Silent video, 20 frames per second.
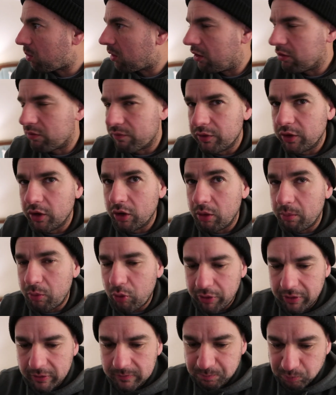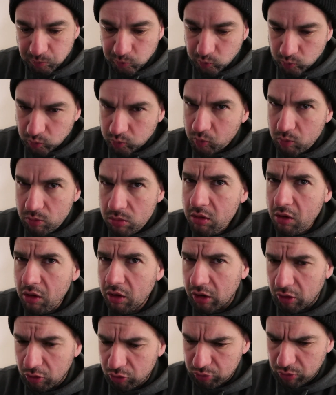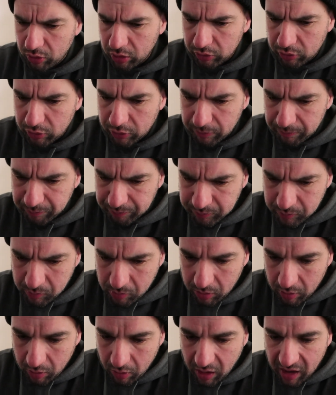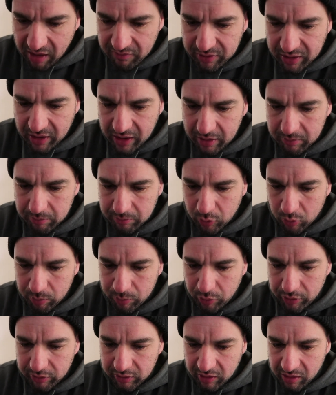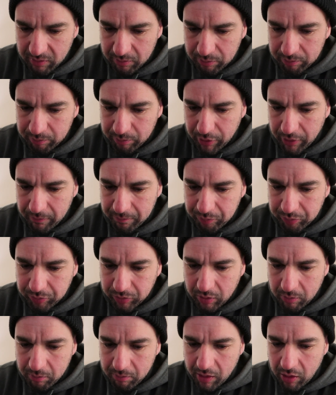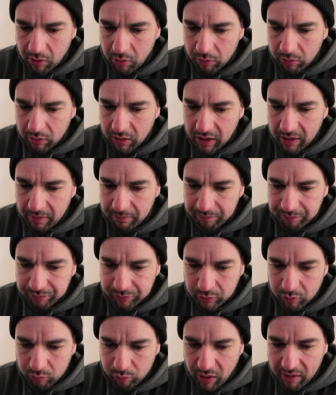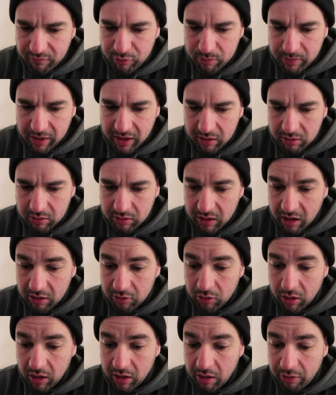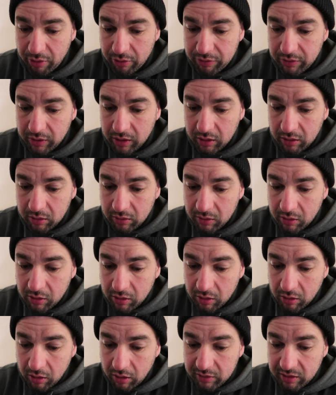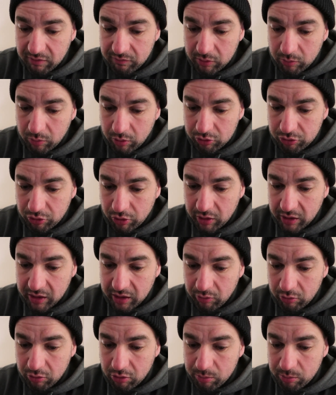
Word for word: It's vanilla pudding. It is really good. I haven't had milk pudding yet, but Mel um, raves about it, so that's another thing I definitely want to try here in